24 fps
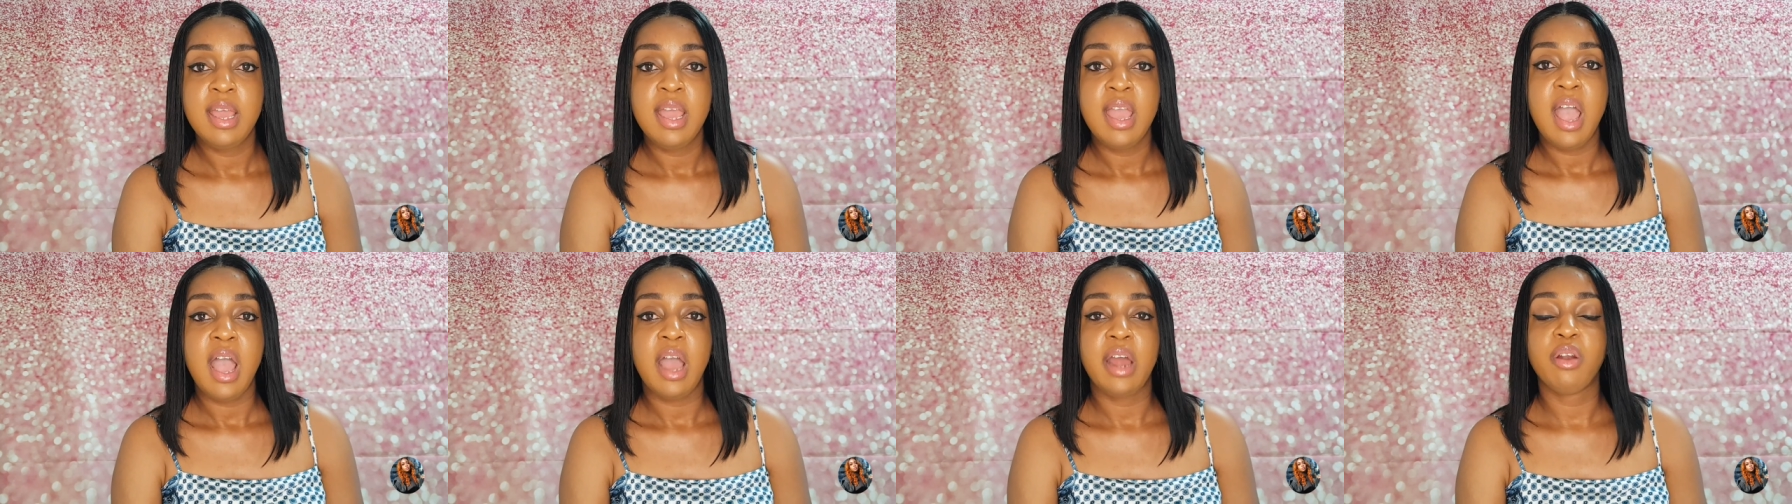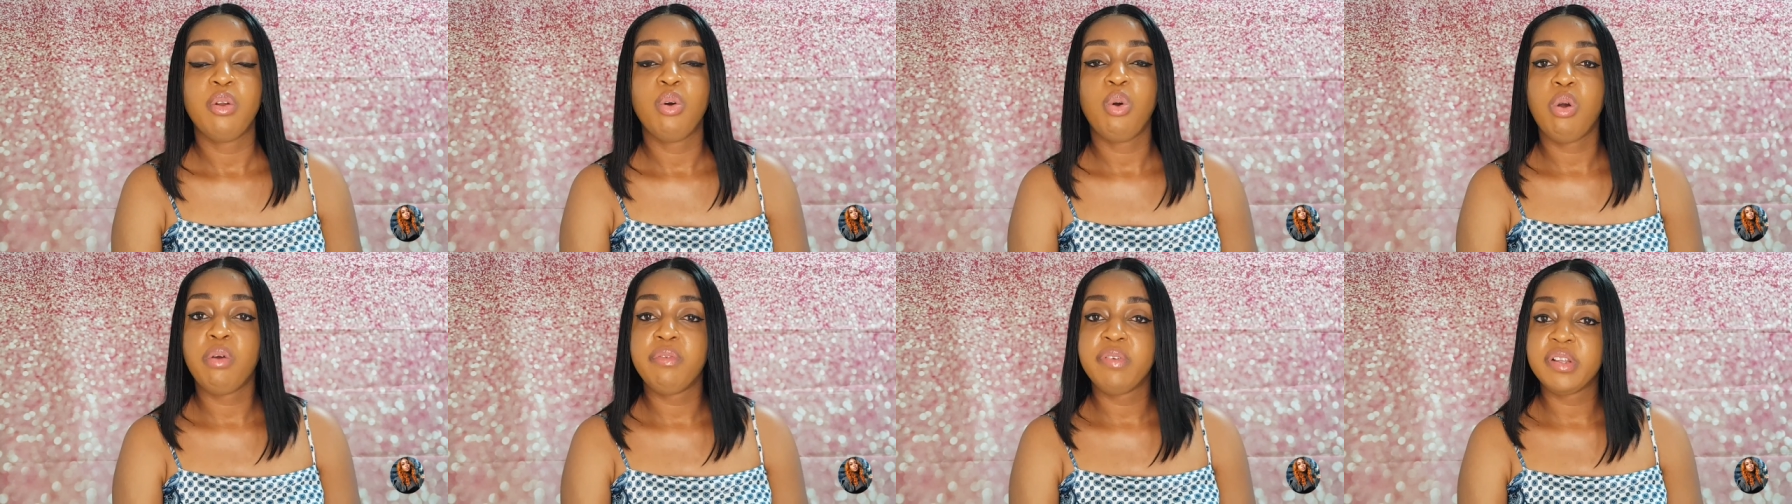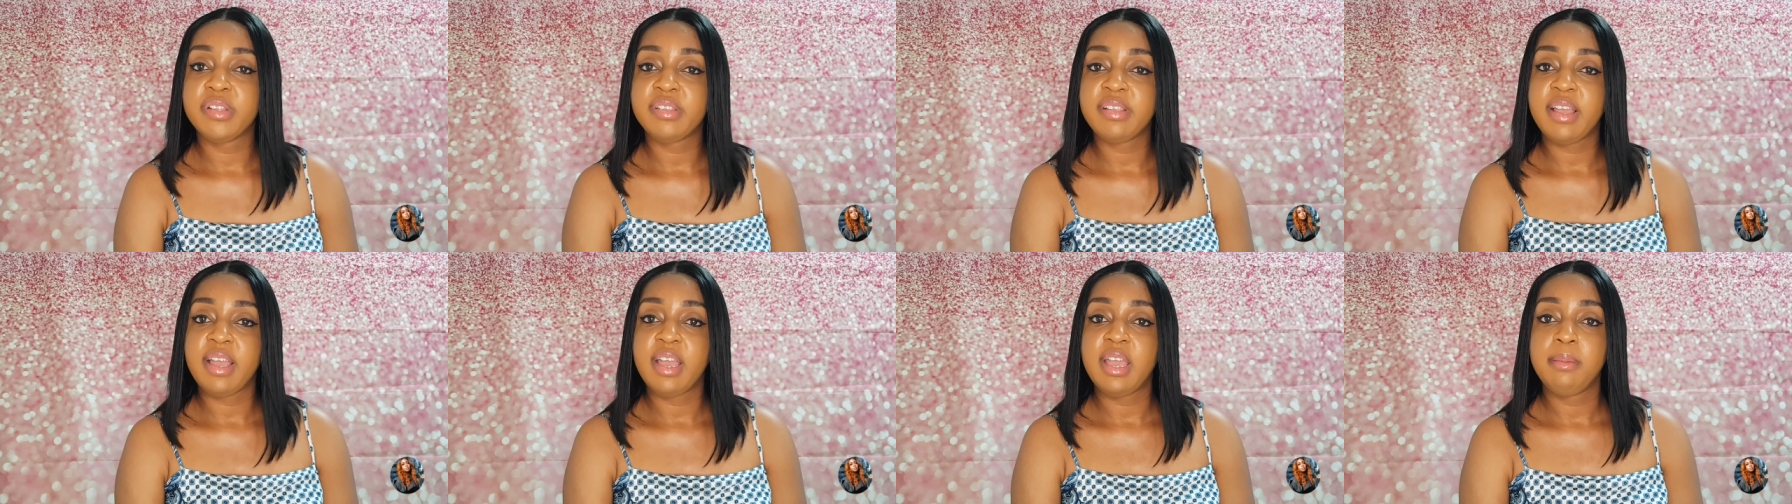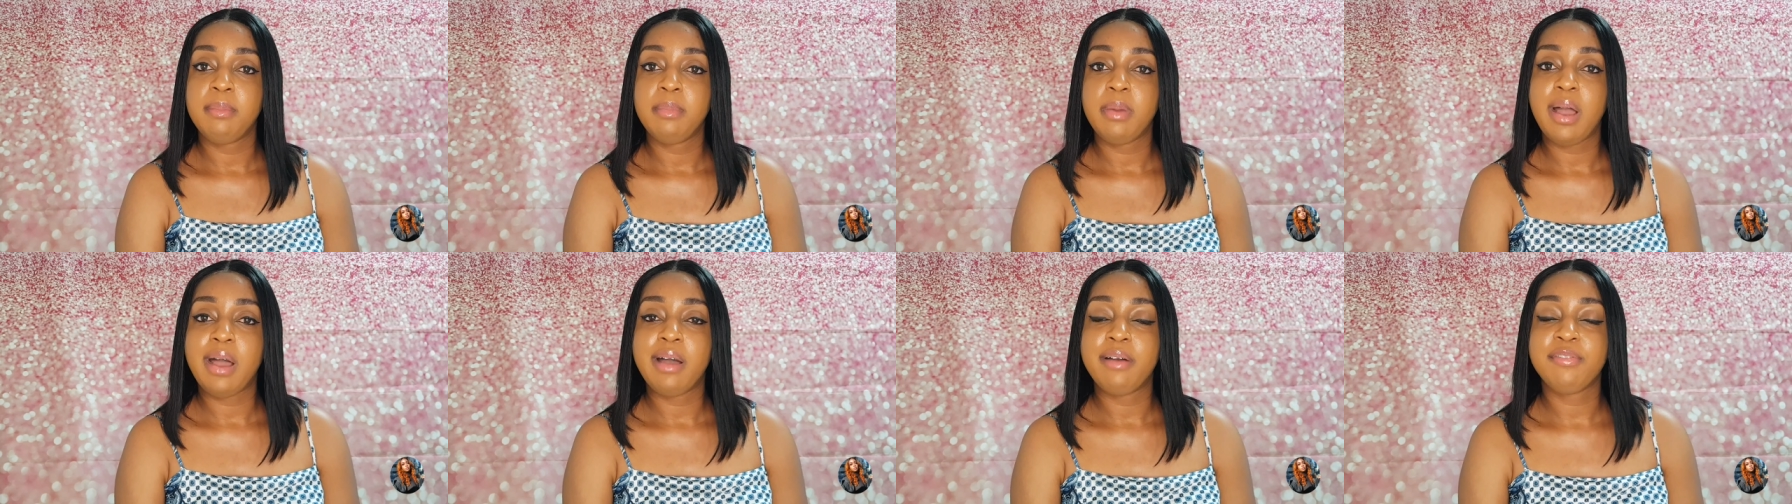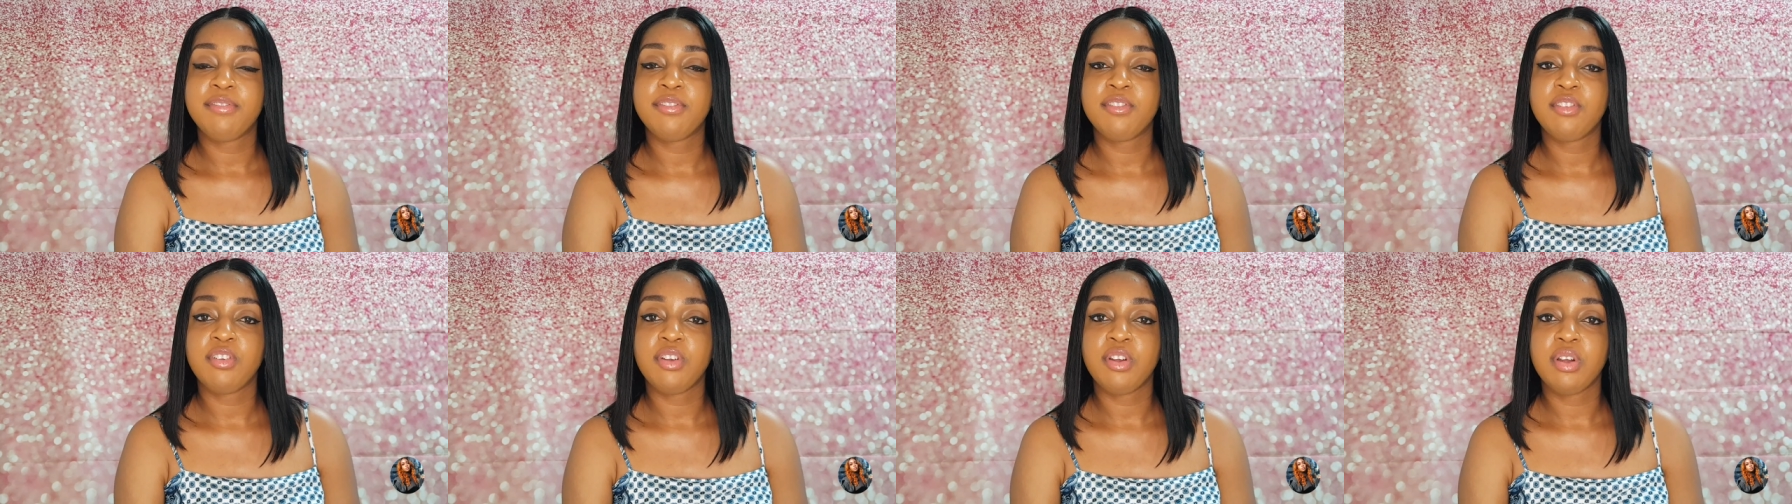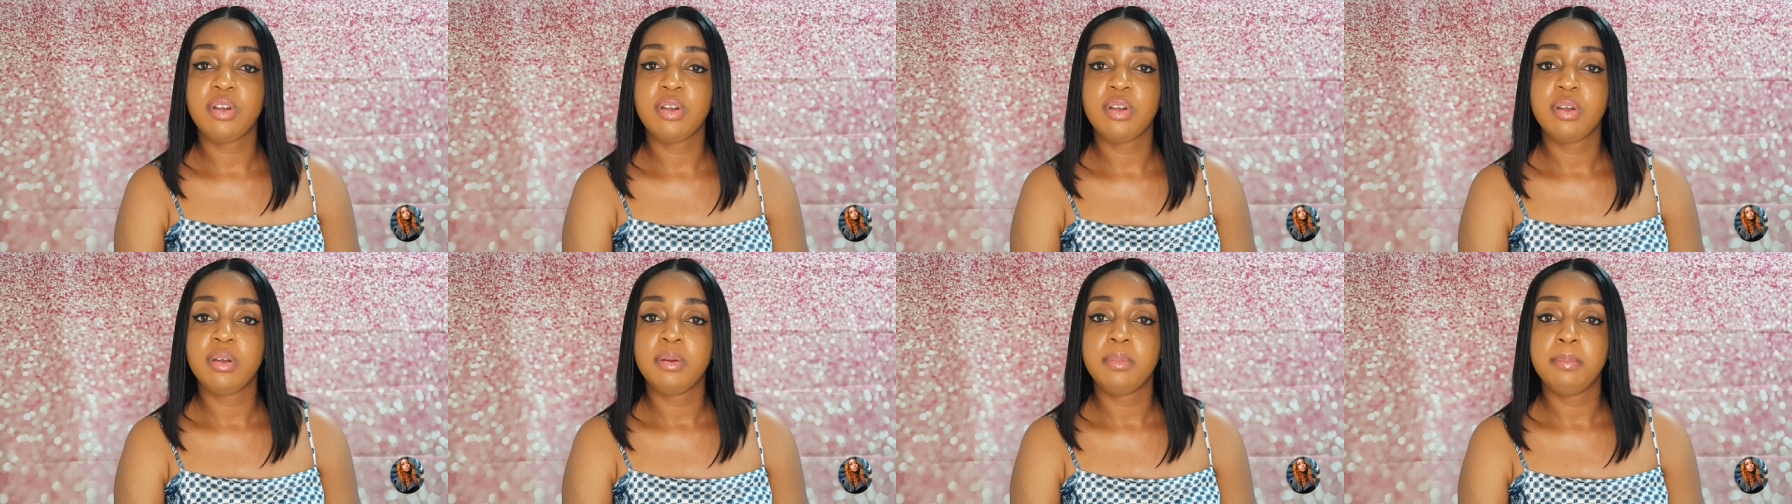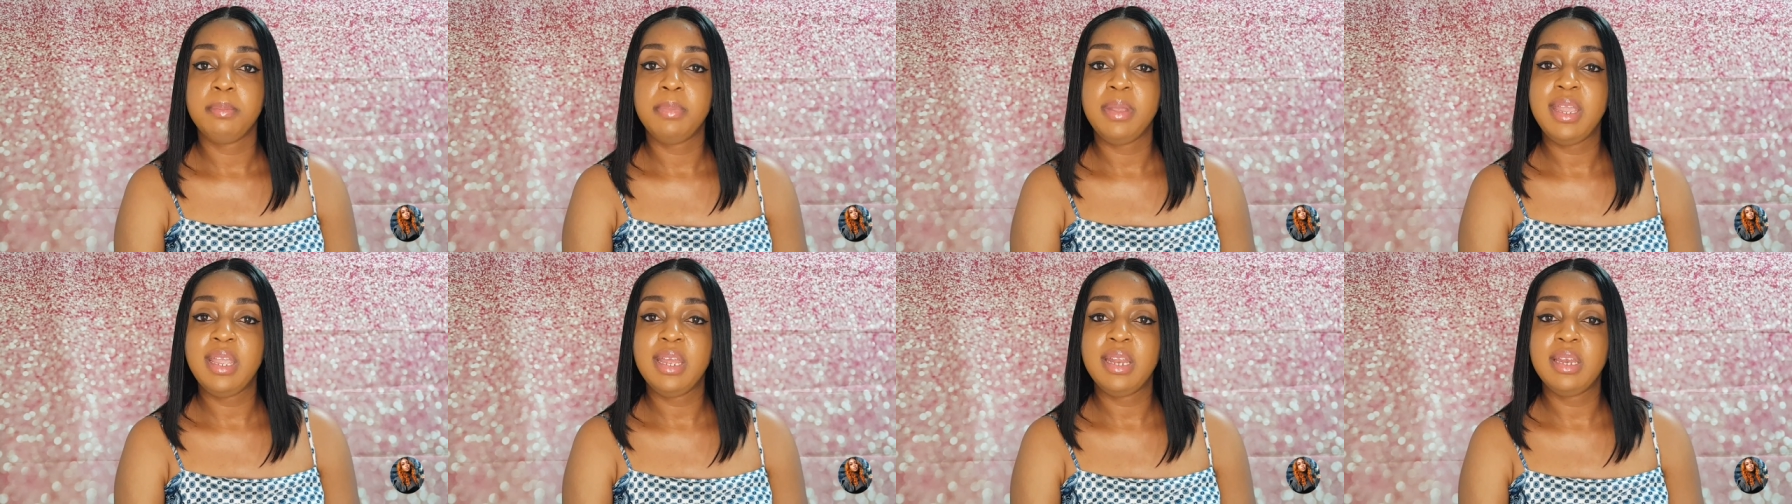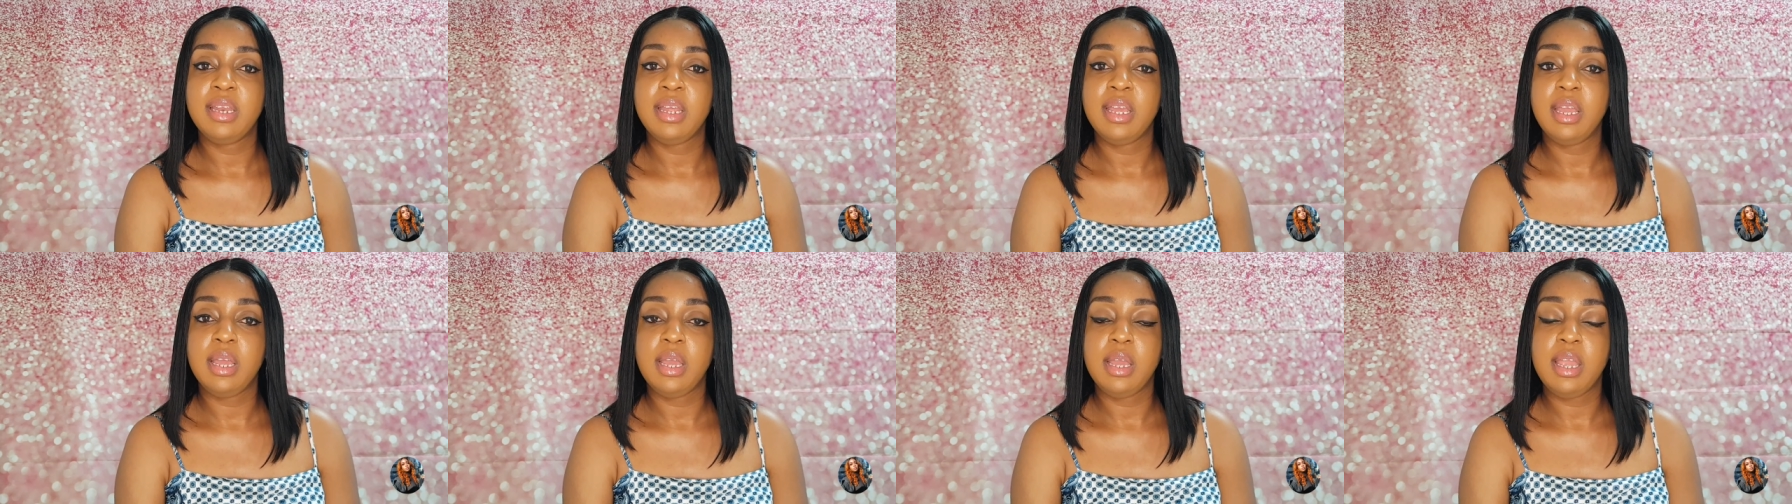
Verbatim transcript: and over time after being